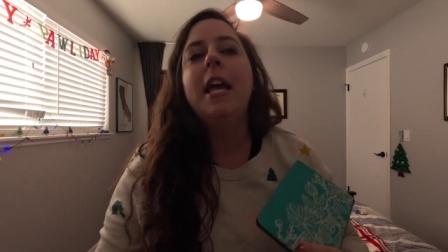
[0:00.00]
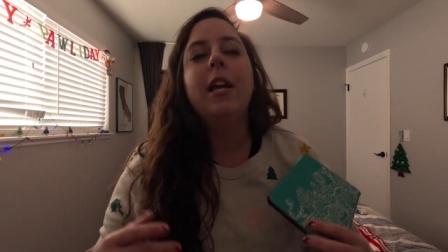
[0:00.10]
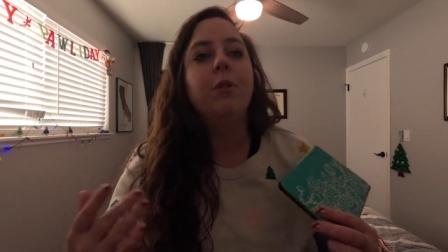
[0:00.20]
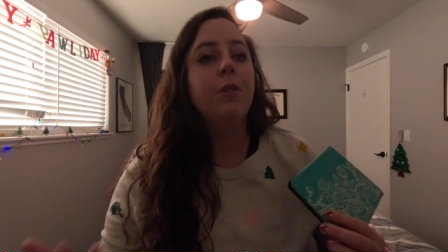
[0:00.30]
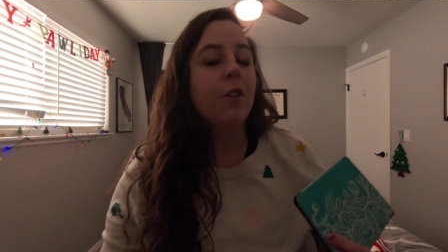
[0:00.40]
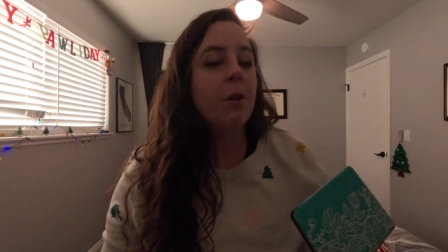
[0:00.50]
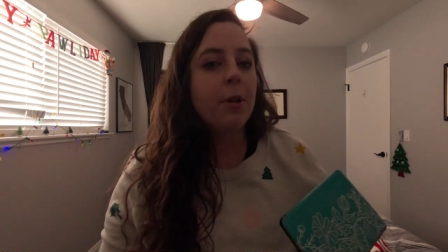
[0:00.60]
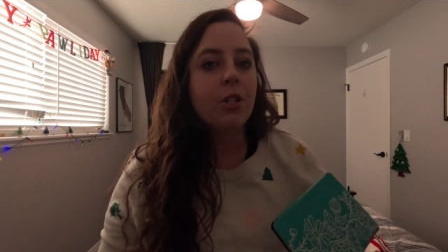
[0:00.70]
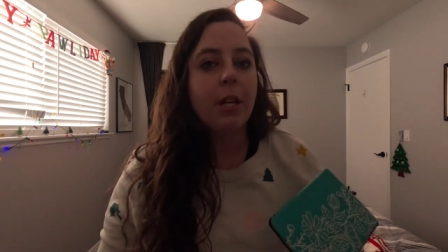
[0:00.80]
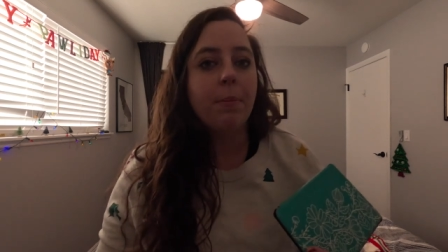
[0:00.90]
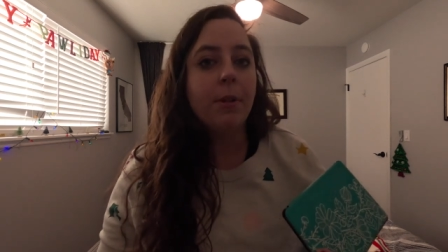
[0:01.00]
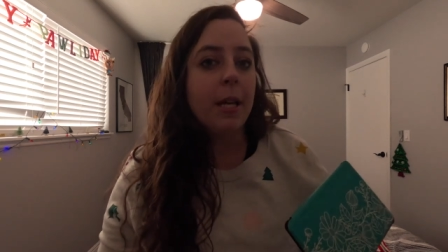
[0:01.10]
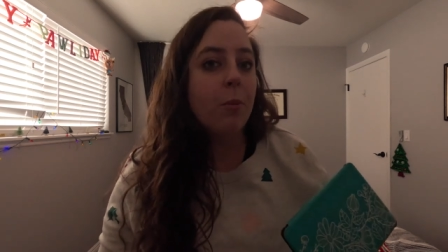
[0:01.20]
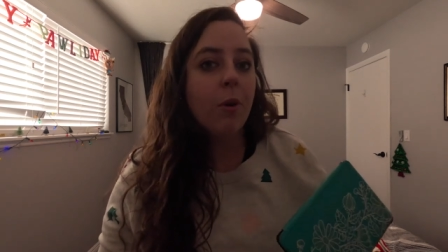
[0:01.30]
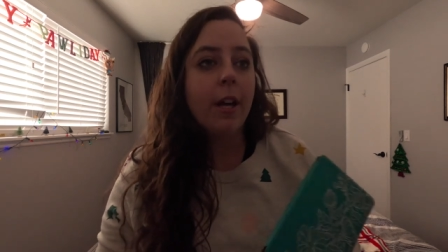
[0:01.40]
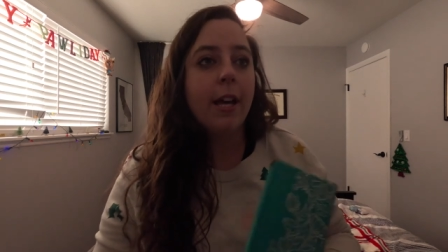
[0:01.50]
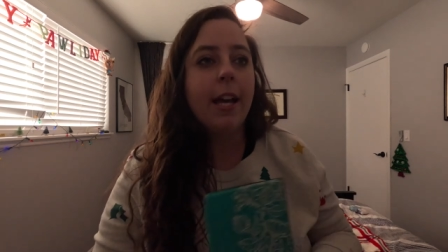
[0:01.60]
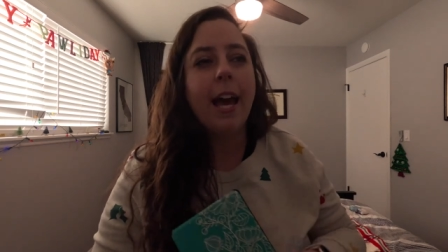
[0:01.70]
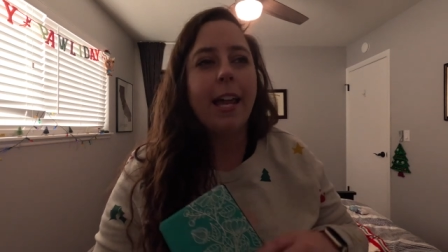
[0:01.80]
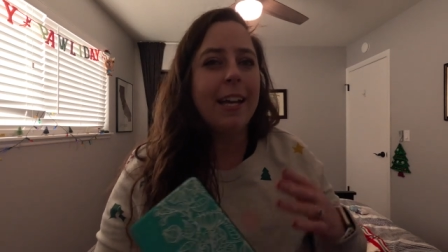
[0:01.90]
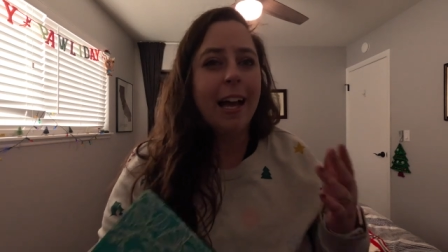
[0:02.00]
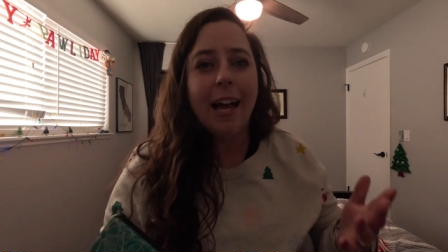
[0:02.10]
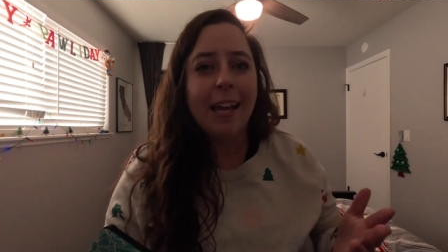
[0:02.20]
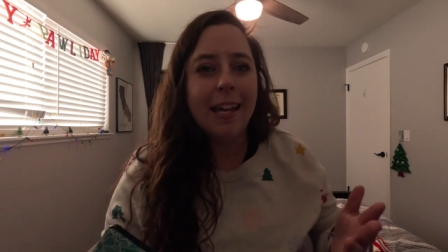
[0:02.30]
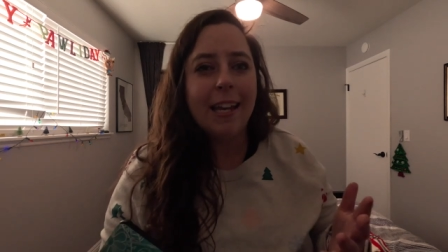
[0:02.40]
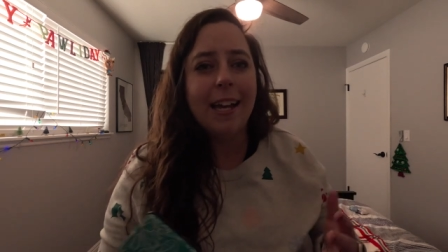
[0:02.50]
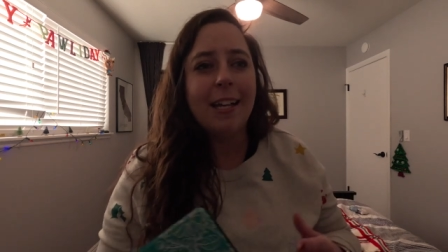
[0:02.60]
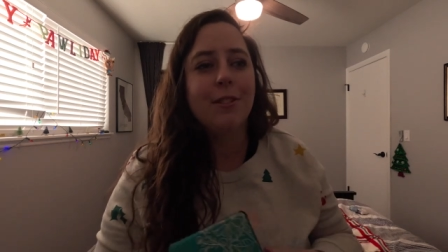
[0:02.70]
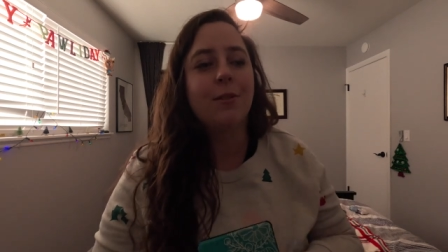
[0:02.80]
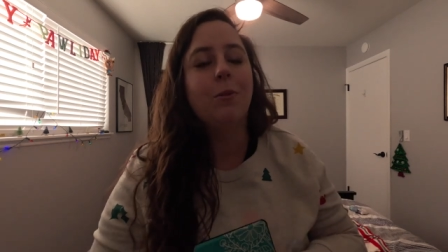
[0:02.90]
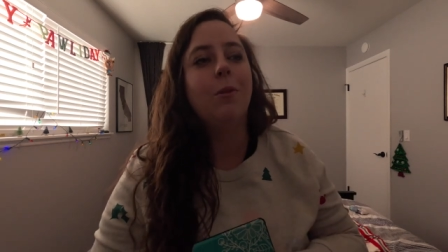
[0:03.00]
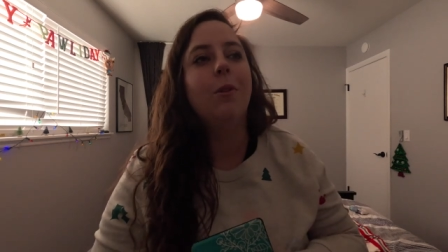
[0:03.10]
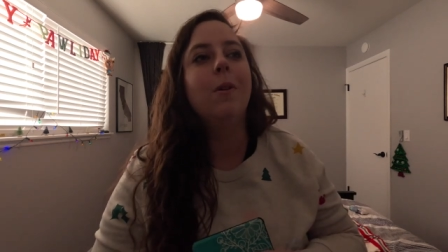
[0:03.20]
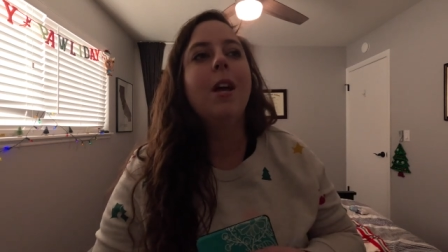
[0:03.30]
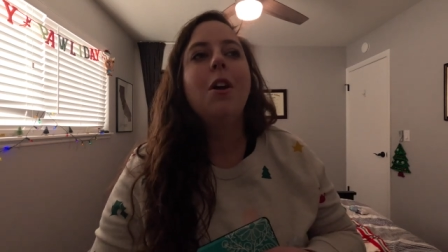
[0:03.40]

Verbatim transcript: He was very much like a playboy kind of guy in high school,